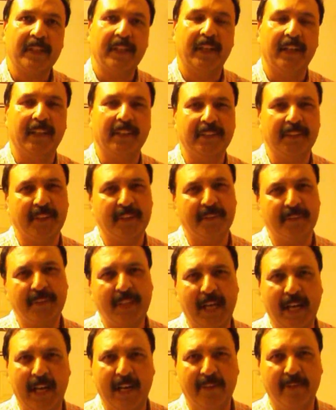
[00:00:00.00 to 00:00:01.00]

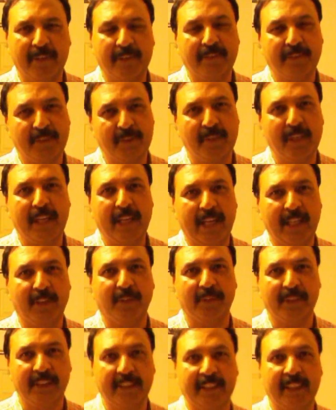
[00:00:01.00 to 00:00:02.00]
Today I
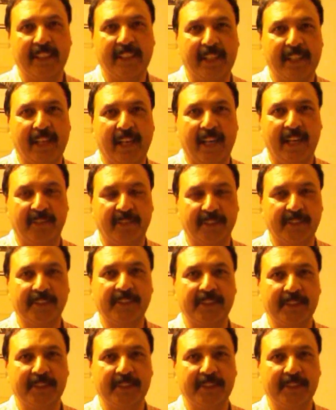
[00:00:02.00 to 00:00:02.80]
only did an hour,